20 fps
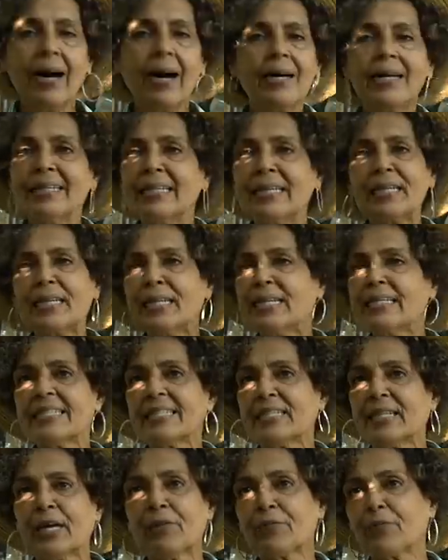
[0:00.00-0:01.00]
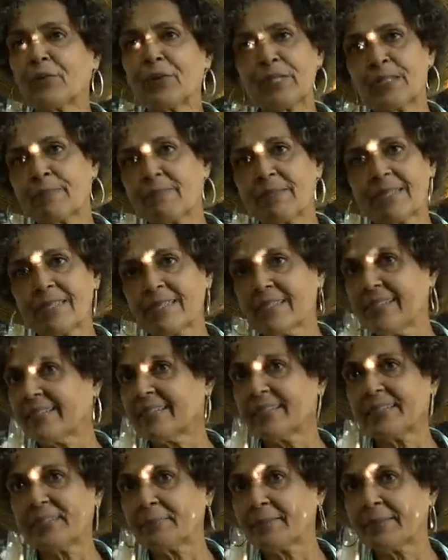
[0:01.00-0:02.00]
I didn't listen at first because
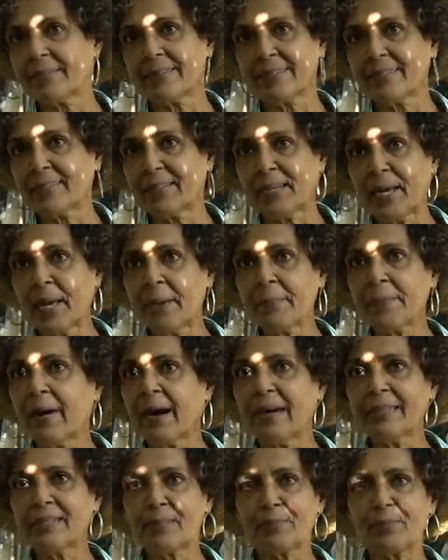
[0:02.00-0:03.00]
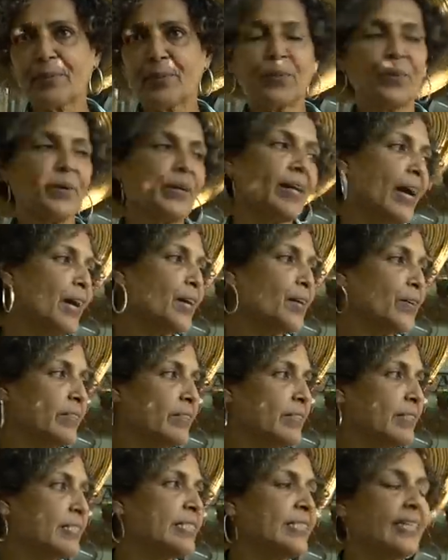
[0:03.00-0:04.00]
it seemed impossible when I
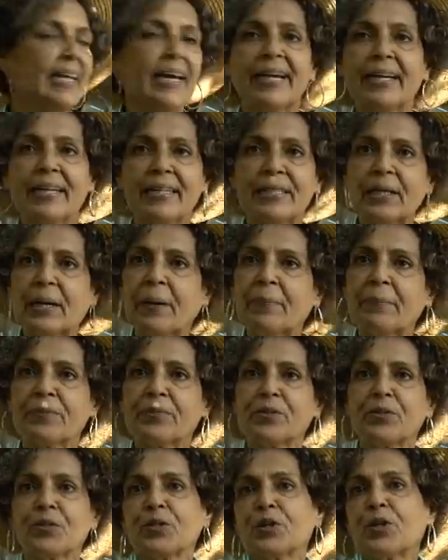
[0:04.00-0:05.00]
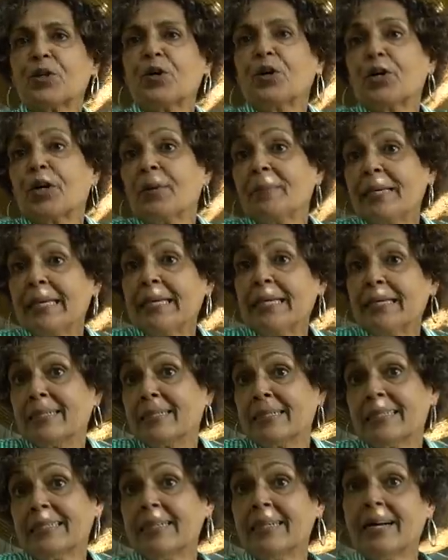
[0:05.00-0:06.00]
couldn't stand up to cook a
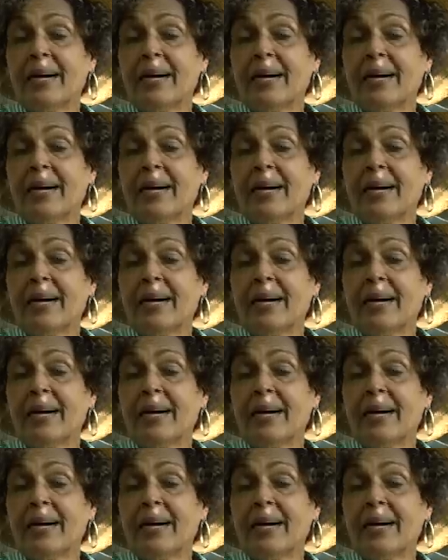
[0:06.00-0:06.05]
meal.